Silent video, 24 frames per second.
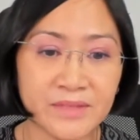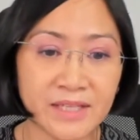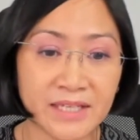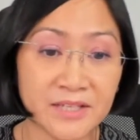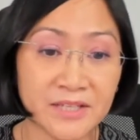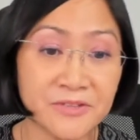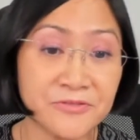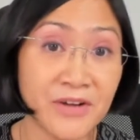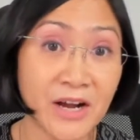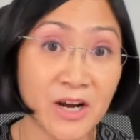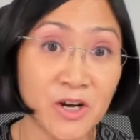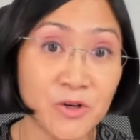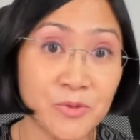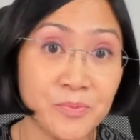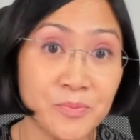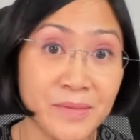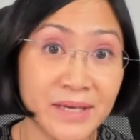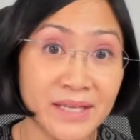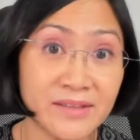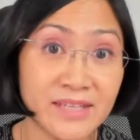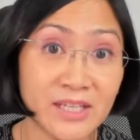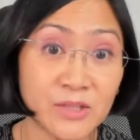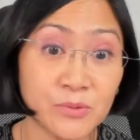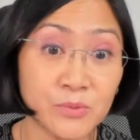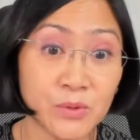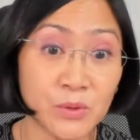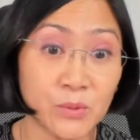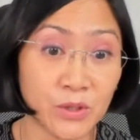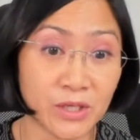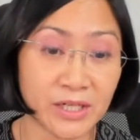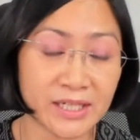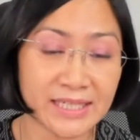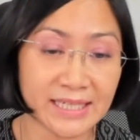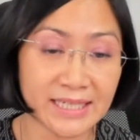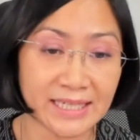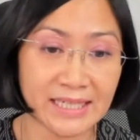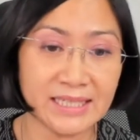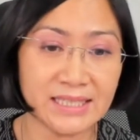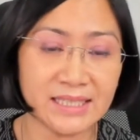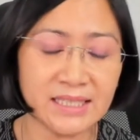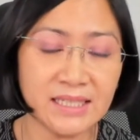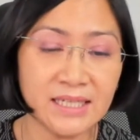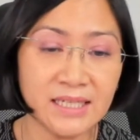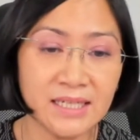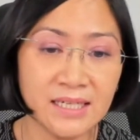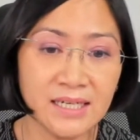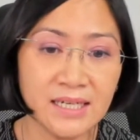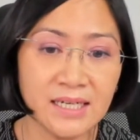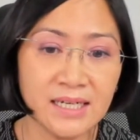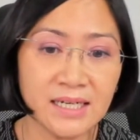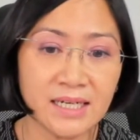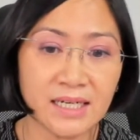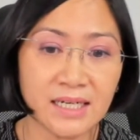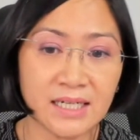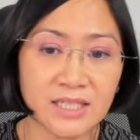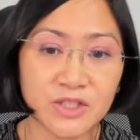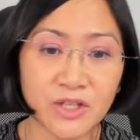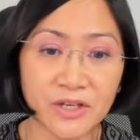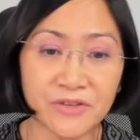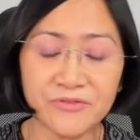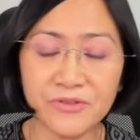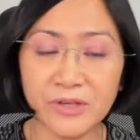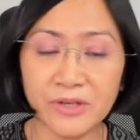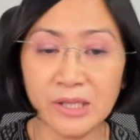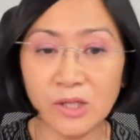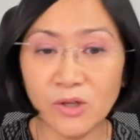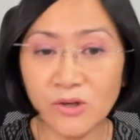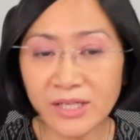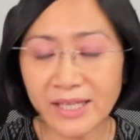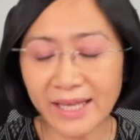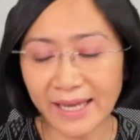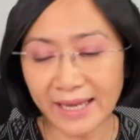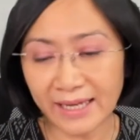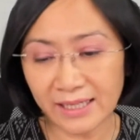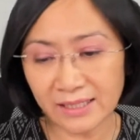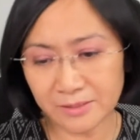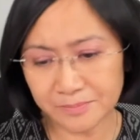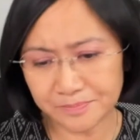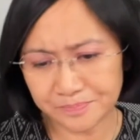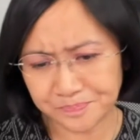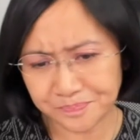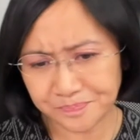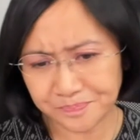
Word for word: the environment that we work in. Uh, so if you look at